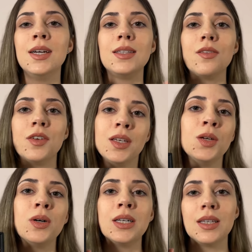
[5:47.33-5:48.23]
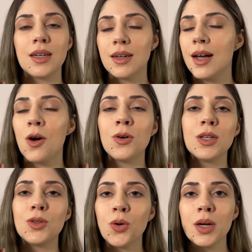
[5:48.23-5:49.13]
The vanilla, the cacao, the
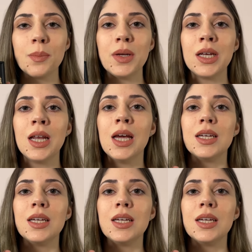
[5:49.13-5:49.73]
tonka bean.